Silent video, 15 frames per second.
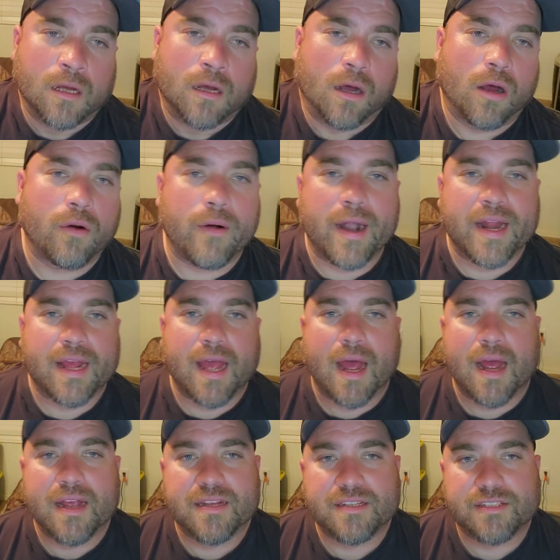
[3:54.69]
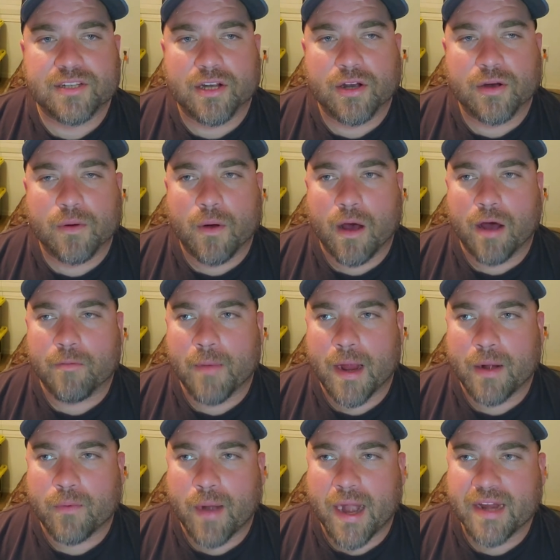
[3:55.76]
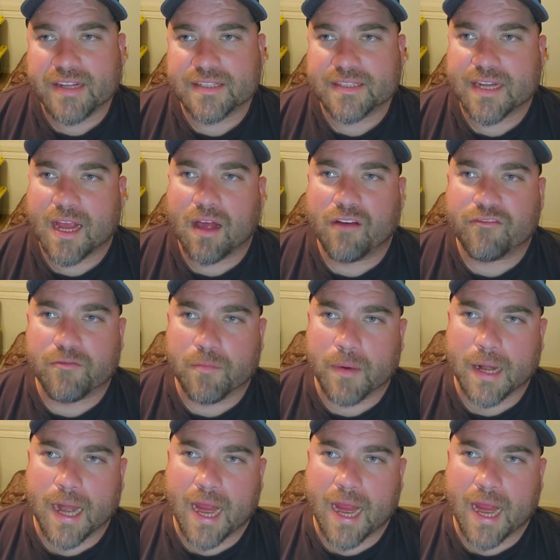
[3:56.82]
Alrighty guys, so on my rating scale from an